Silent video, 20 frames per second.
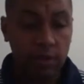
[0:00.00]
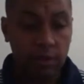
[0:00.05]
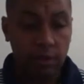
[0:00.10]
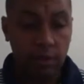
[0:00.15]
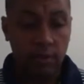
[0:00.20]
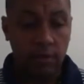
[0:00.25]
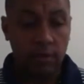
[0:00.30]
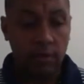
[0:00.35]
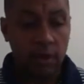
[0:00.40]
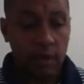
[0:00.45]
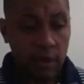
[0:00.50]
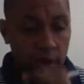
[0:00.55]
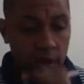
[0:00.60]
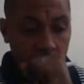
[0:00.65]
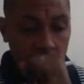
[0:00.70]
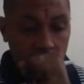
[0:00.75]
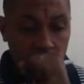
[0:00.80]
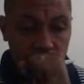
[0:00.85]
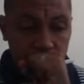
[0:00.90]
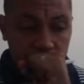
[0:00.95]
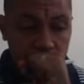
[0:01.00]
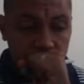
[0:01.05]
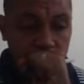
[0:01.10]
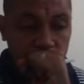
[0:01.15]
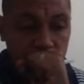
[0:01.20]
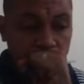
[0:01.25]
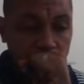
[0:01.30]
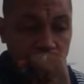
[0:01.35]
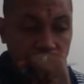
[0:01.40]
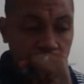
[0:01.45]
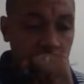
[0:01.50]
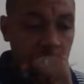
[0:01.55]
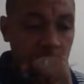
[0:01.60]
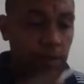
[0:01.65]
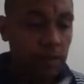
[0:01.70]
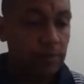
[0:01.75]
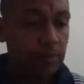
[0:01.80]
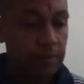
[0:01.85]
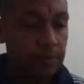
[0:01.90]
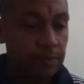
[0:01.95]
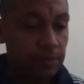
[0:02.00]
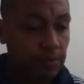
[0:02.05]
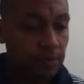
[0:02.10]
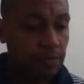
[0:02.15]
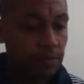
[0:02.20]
So, excuse me.